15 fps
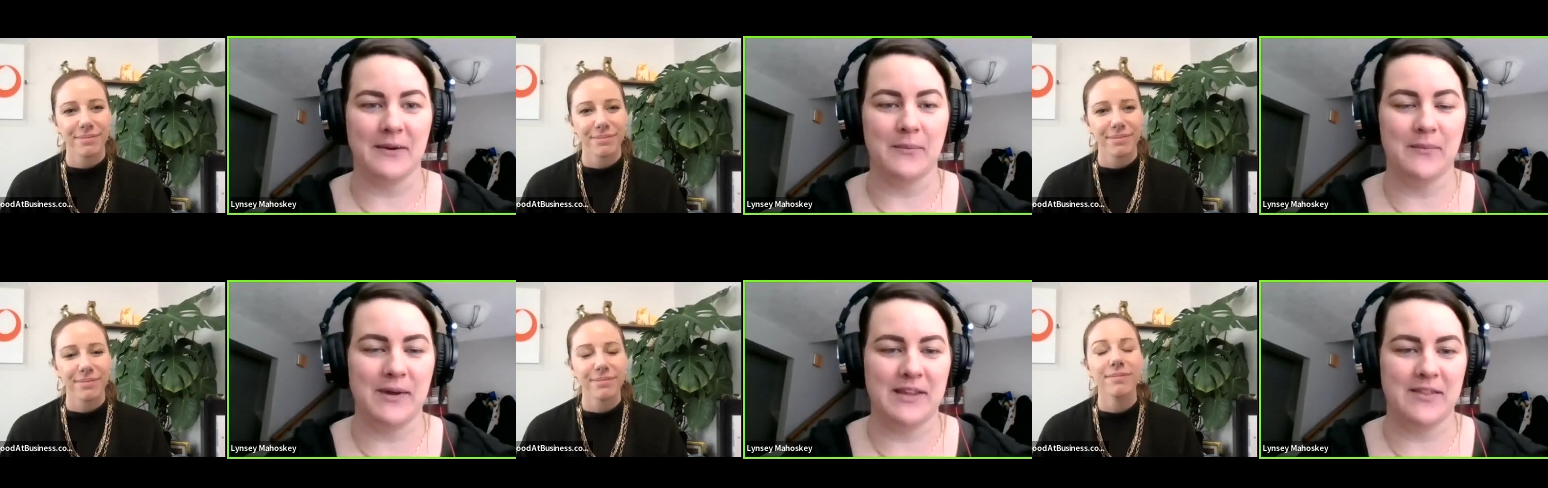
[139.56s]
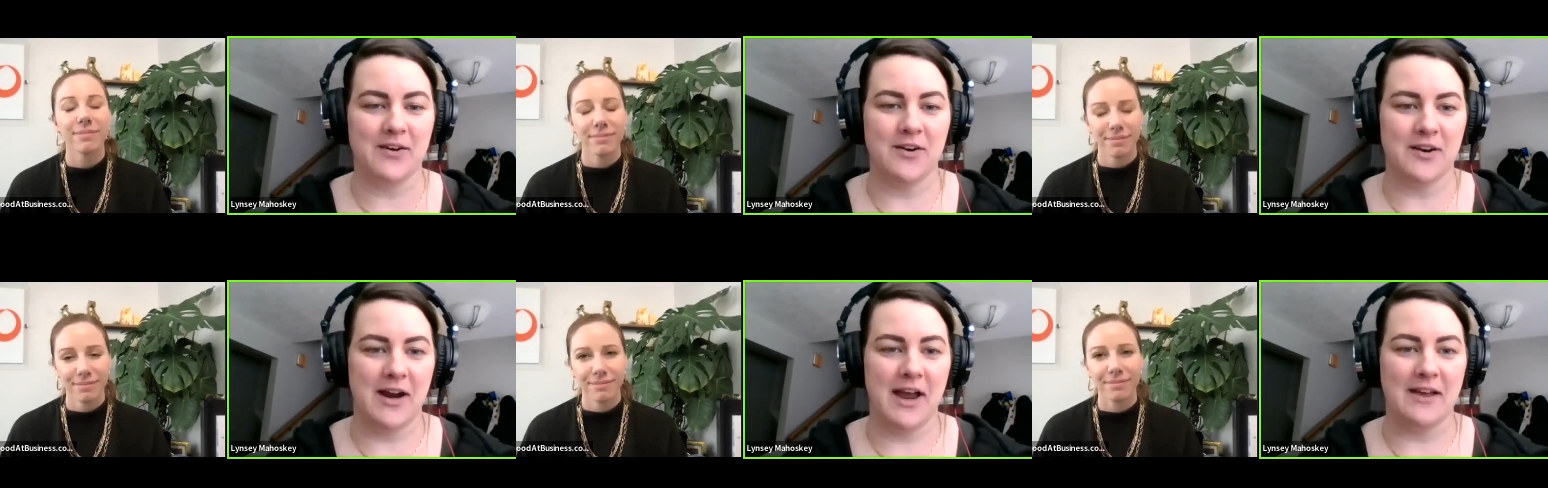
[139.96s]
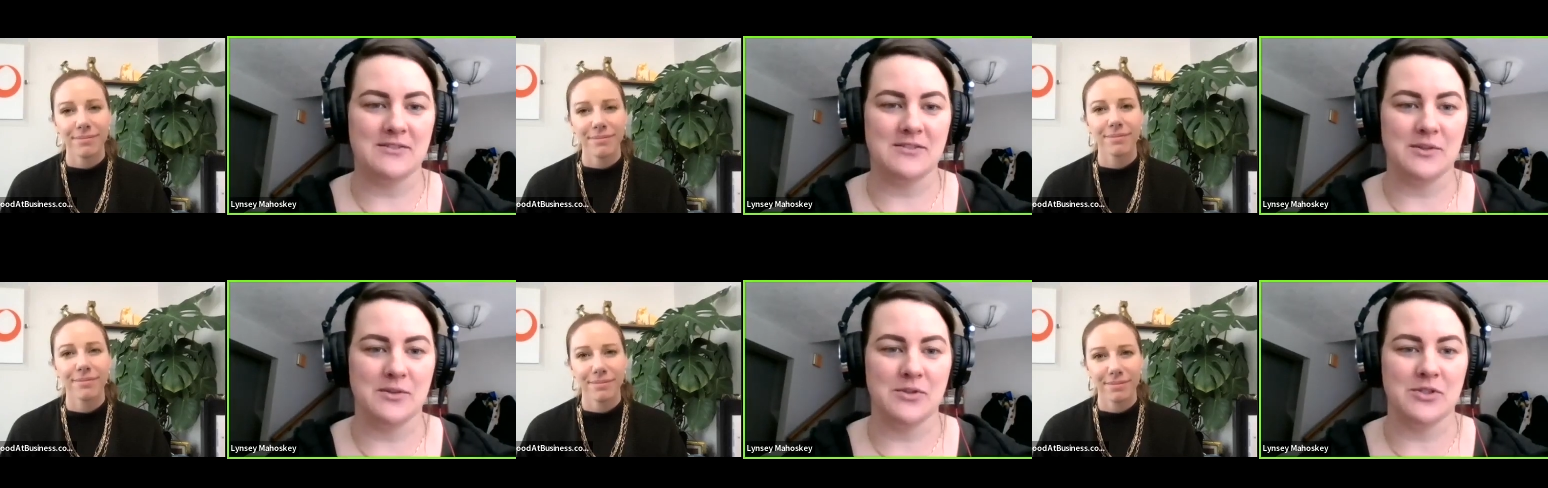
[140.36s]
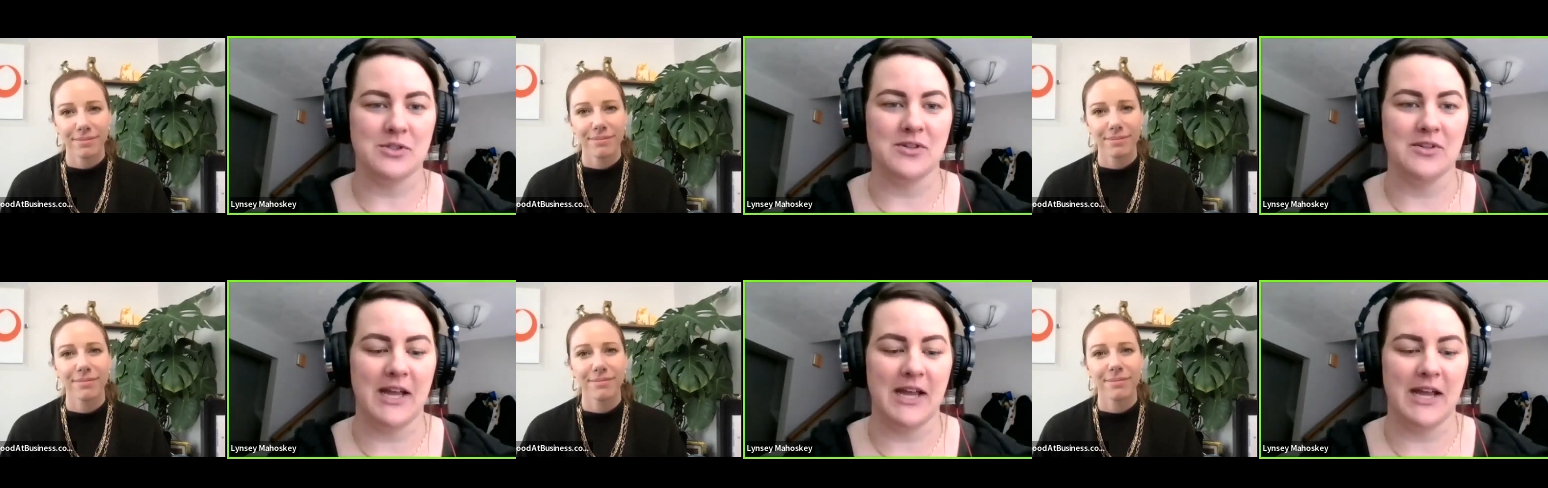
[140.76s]
Speaker 1: with Her Hive
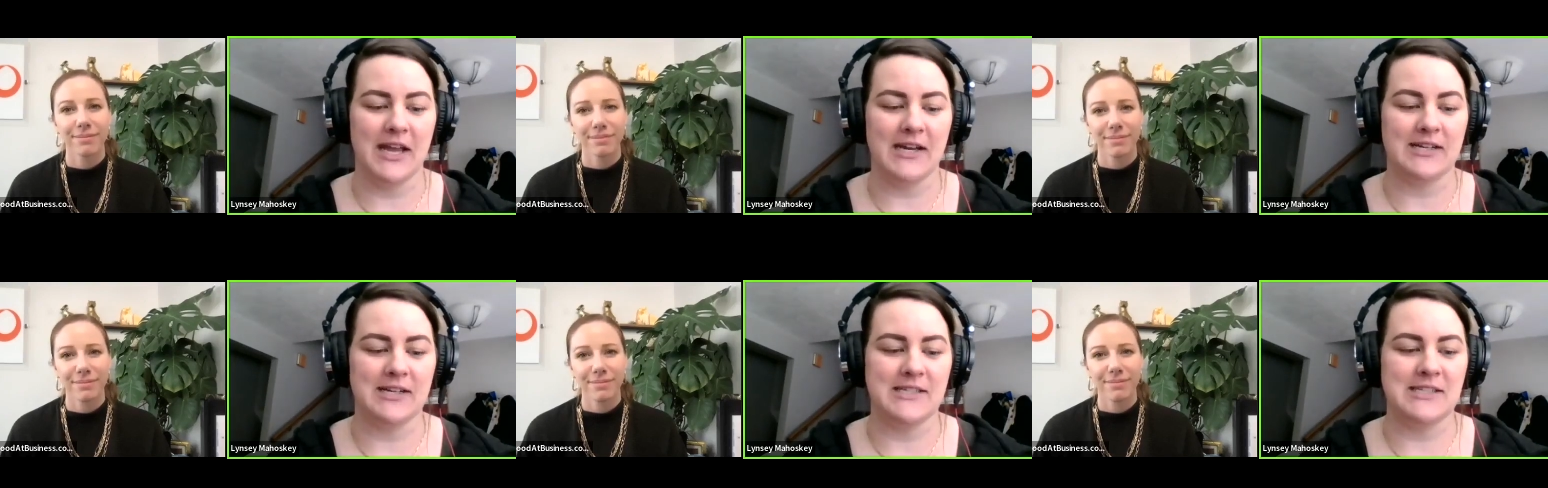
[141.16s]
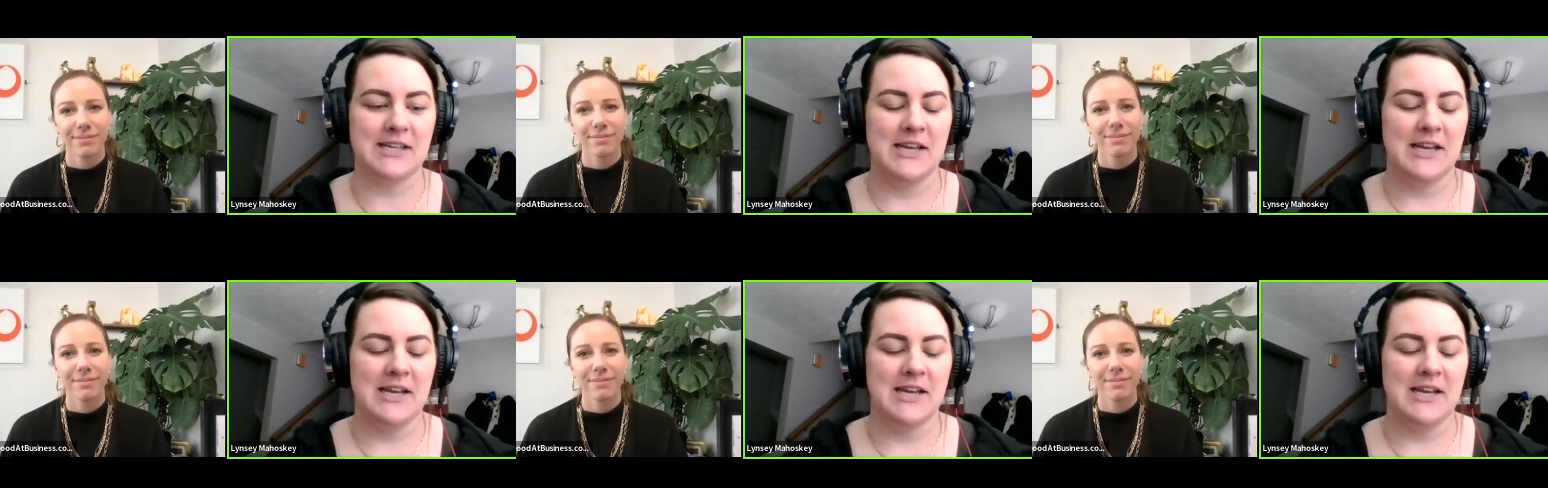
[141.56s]
Social. And